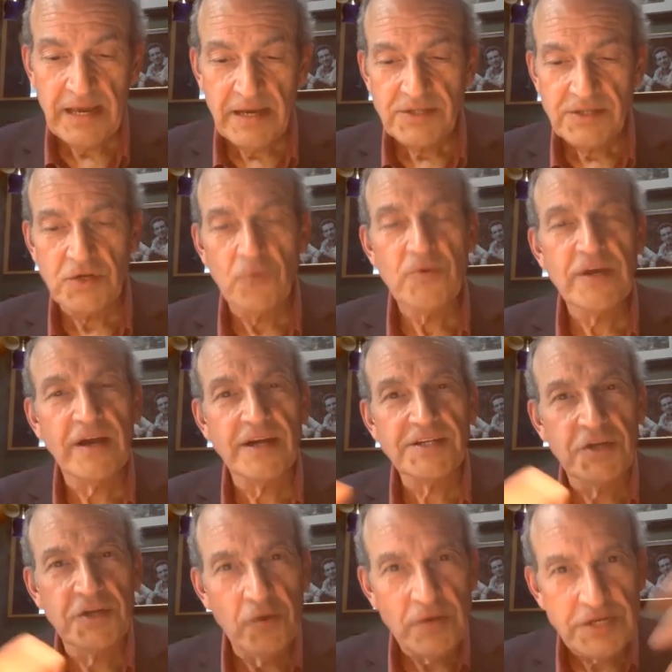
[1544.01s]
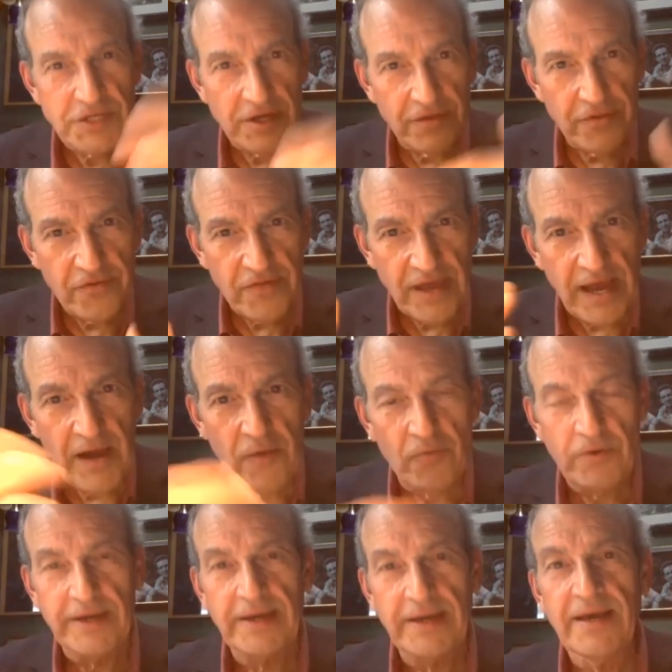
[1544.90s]
So we got to know each other that
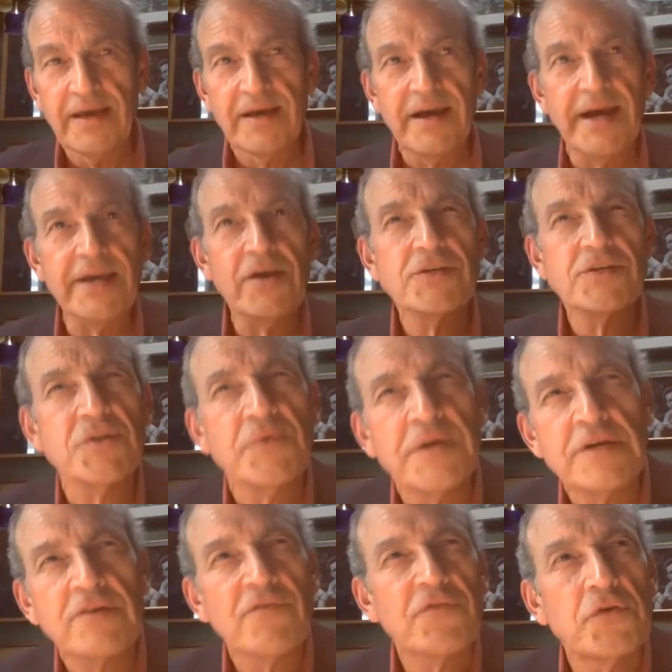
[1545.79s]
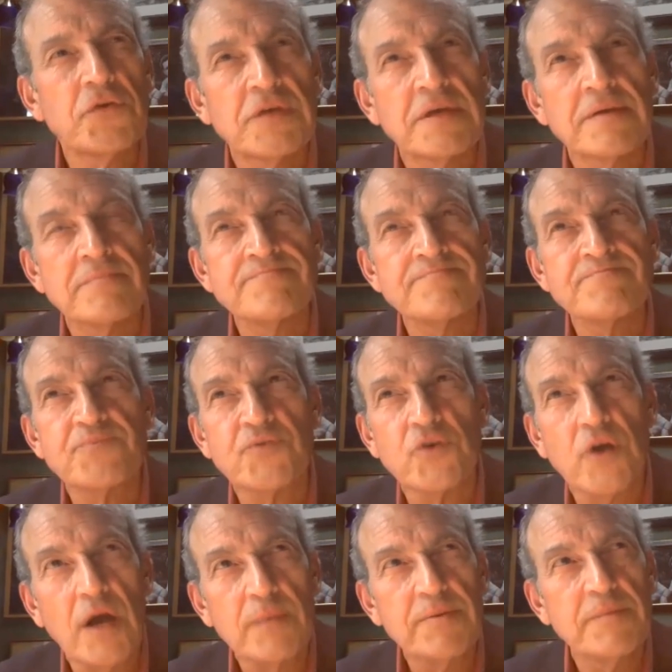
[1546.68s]
way. I also interviewed him
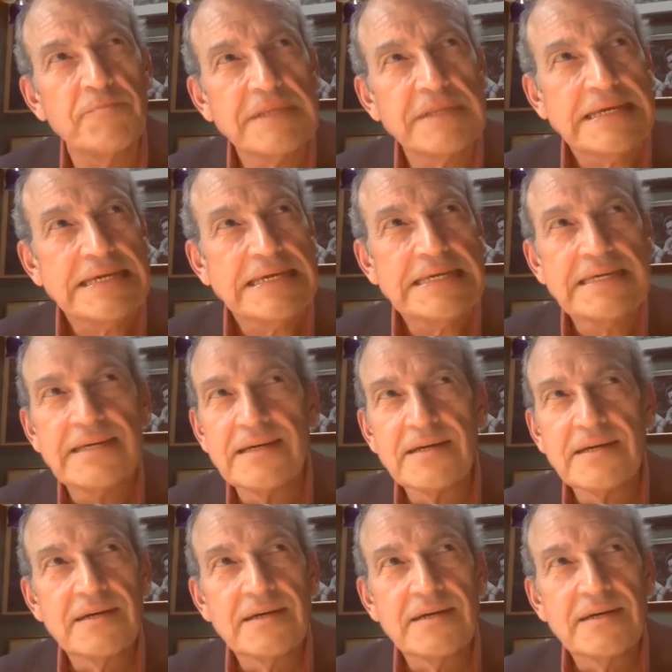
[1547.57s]
probably